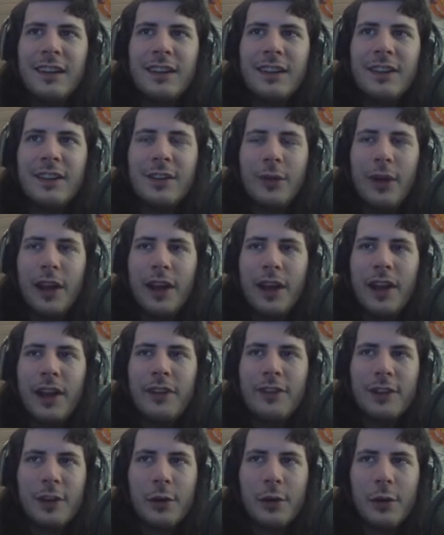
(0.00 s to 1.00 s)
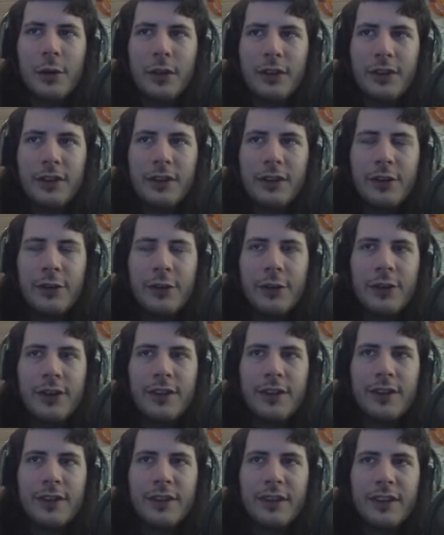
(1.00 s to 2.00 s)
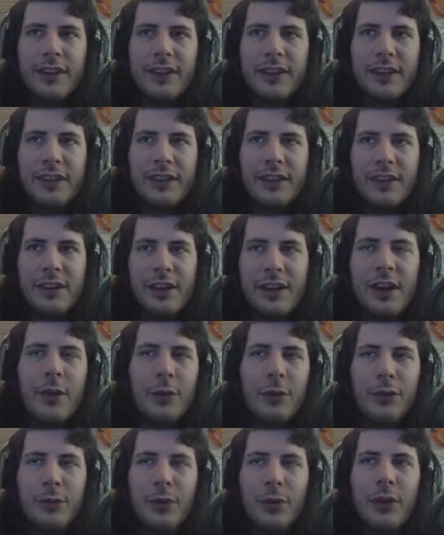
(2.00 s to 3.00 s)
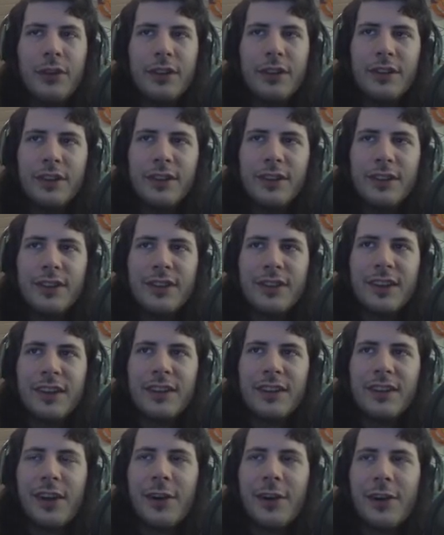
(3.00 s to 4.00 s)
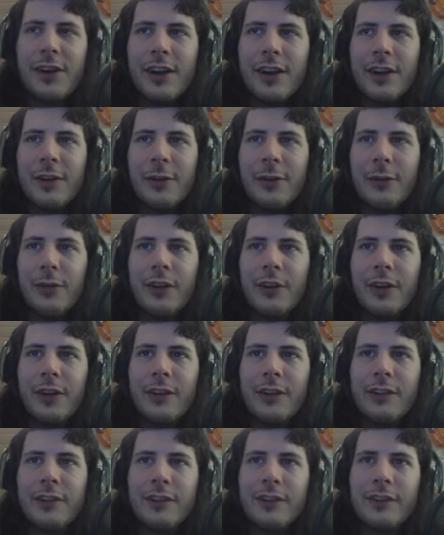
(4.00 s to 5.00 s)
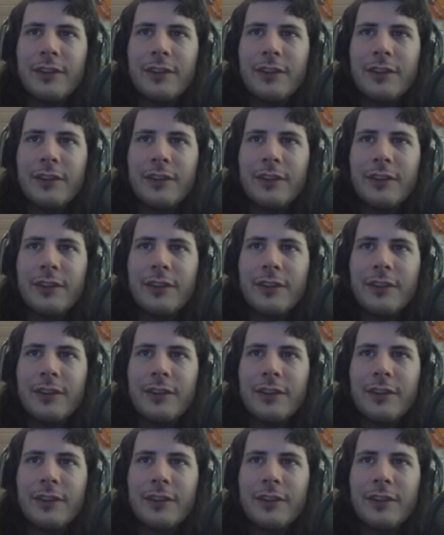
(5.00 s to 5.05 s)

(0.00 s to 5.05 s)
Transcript: So I'd have to go to the security system. It was worth it just to see this area underwater.